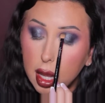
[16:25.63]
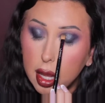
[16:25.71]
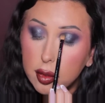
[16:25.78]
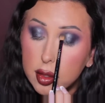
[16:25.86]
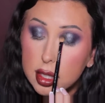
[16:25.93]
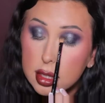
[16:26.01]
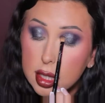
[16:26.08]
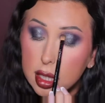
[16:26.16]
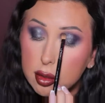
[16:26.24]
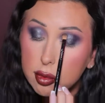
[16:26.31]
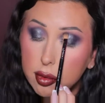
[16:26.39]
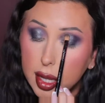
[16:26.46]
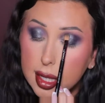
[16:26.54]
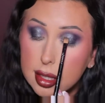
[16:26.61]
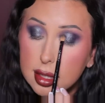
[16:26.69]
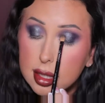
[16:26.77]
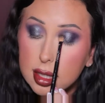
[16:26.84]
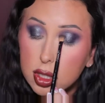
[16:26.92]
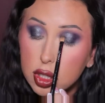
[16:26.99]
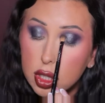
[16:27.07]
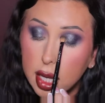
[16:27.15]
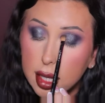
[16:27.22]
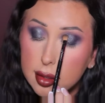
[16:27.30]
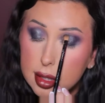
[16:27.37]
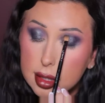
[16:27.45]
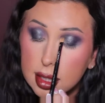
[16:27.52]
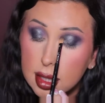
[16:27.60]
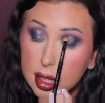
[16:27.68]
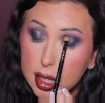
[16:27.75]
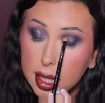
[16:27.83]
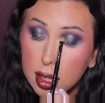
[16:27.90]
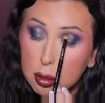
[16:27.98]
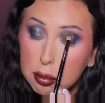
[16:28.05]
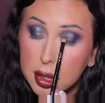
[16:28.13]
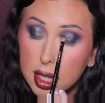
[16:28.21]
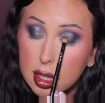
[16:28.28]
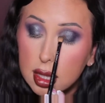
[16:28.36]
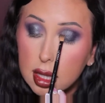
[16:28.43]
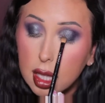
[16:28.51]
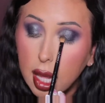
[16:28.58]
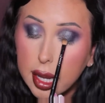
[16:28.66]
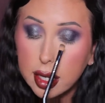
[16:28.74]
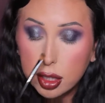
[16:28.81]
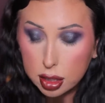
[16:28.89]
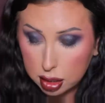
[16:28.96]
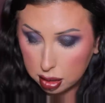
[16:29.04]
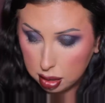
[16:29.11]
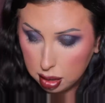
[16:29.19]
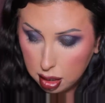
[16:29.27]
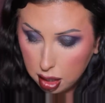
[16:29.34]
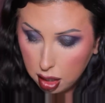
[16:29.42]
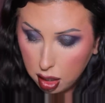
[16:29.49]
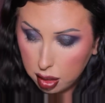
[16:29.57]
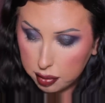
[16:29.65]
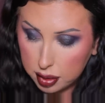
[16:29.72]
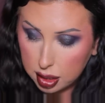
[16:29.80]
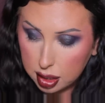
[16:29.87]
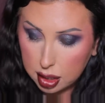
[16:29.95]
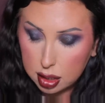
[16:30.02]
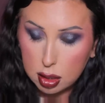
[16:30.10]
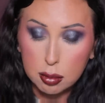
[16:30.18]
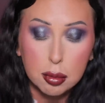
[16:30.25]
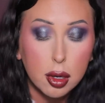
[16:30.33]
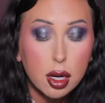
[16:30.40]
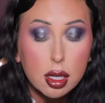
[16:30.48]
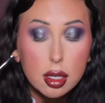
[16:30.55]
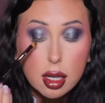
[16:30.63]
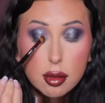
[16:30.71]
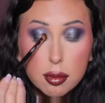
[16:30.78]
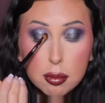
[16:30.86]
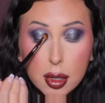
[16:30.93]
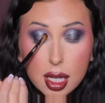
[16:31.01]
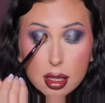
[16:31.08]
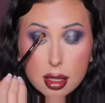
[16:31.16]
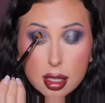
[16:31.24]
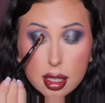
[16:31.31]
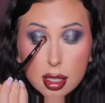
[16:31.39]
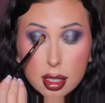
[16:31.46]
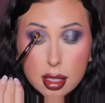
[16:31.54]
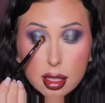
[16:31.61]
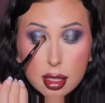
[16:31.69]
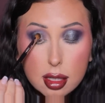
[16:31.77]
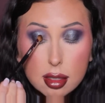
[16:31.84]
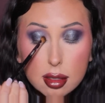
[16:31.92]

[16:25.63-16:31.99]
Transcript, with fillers: And then it's gonna fade to the shade that's a little bit lighter on the inner part of my lid,